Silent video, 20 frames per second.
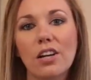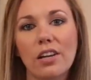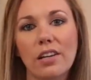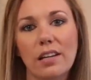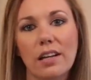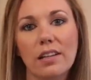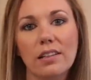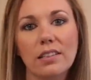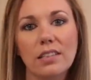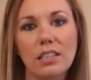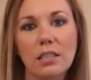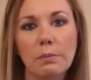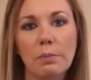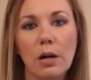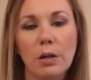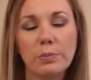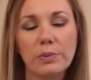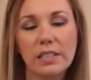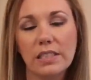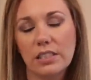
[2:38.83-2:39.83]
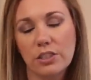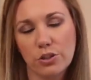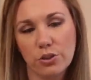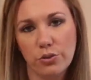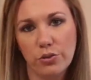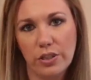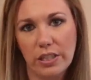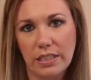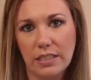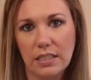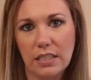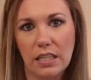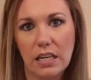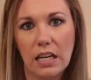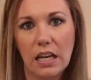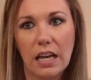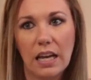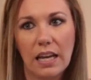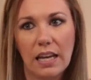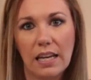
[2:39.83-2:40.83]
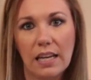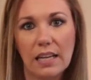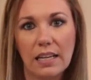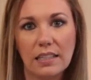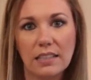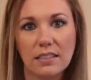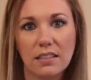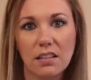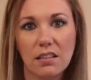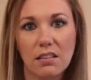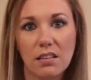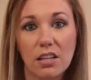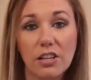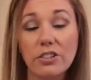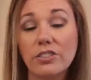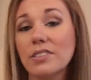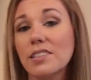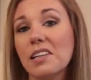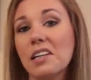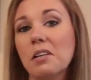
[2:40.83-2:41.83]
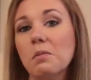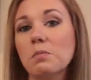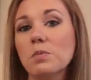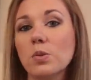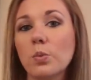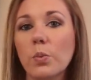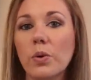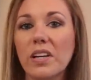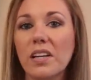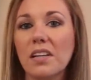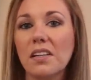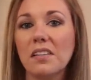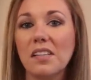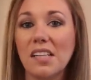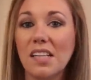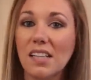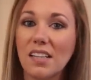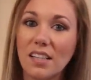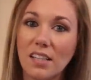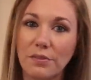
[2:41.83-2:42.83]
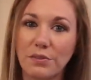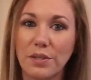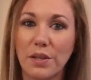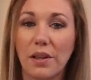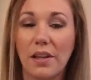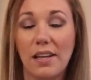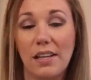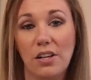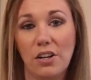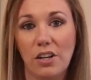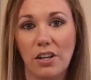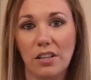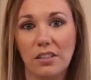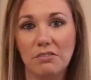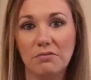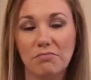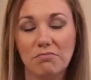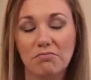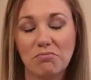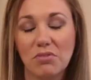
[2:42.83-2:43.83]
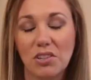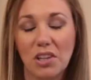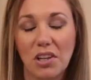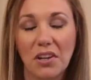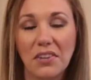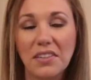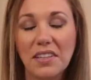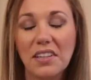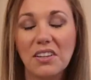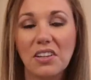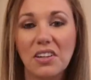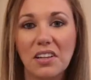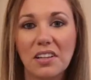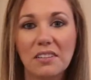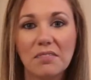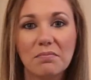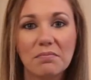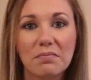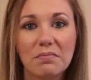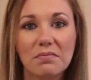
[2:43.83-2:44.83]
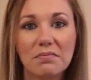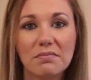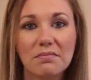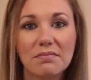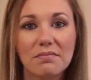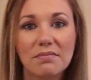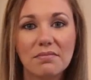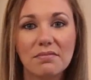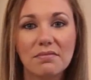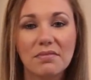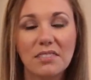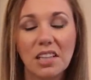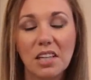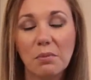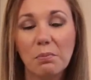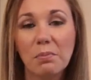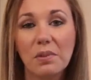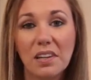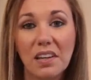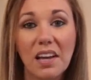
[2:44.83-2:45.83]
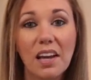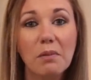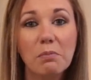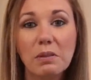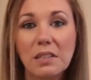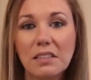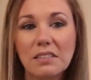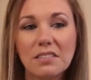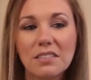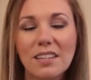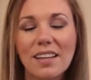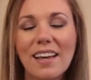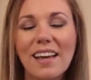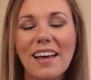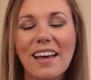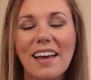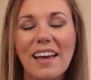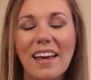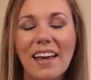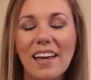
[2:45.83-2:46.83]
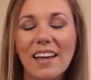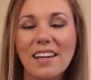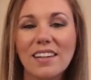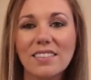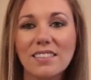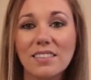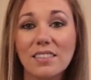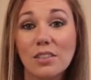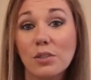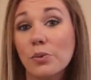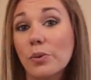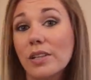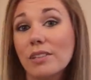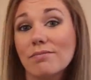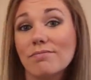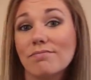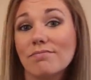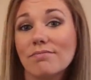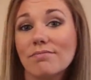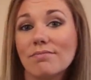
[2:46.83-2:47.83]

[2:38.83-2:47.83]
got LED bulbs. It's crazy. And there are times when he leaves a light on all day long. Yep, it happens. And you know what?